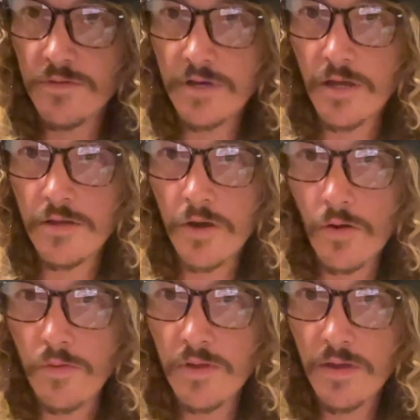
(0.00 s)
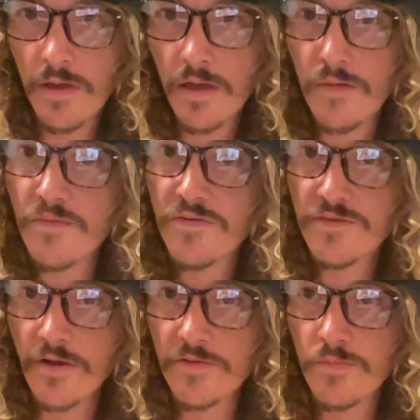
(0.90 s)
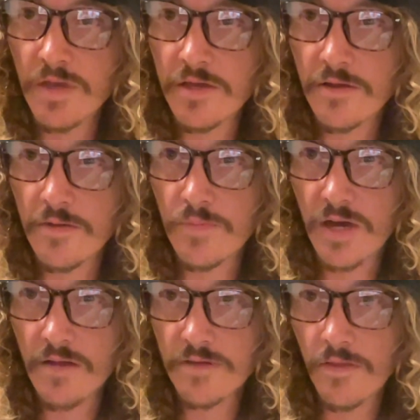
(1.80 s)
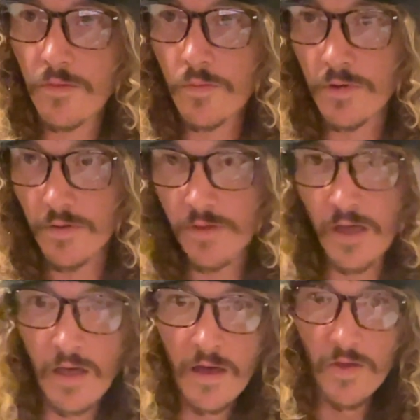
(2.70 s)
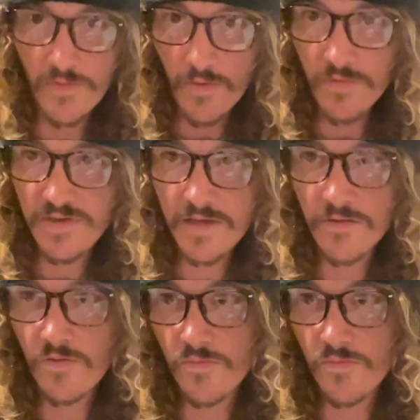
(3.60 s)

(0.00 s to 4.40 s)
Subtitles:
the unknown and start to make your impact on the world. So take those